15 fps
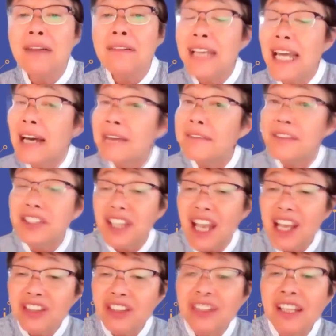Our
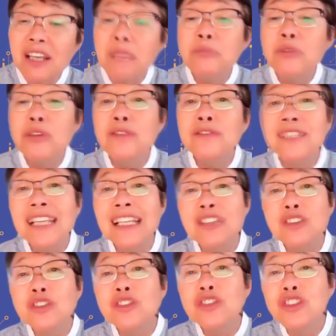conversation then moves
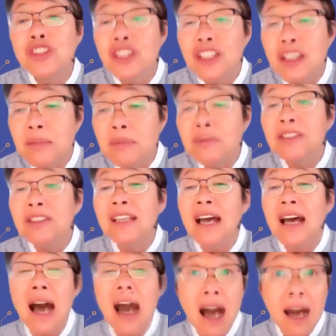into Jim's
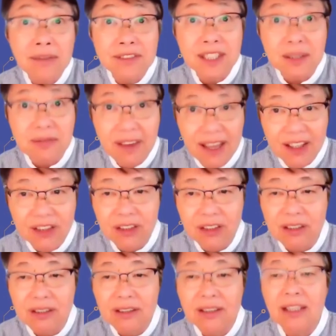
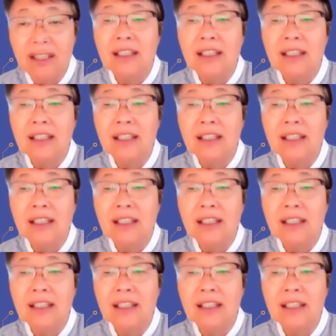observation